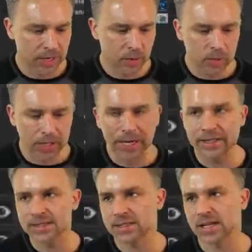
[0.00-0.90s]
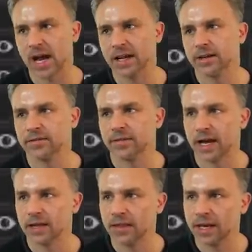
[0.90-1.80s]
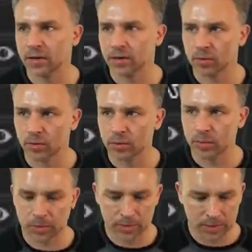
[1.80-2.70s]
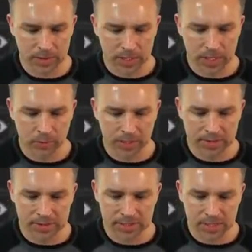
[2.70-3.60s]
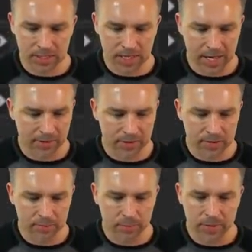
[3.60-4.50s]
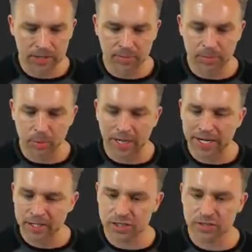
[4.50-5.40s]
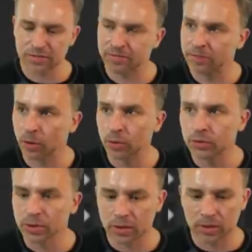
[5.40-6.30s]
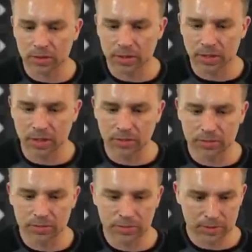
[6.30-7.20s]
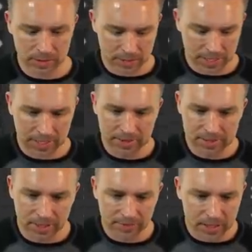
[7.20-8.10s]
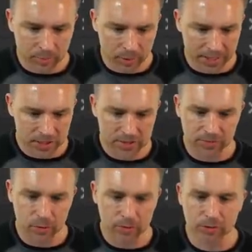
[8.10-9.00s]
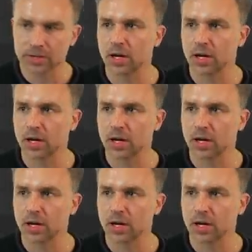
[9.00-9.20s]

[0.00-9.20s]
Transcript: we're inside of that layer group and we can see, yeah, there's a, a branches folder, you know, and inside of that branches folder is all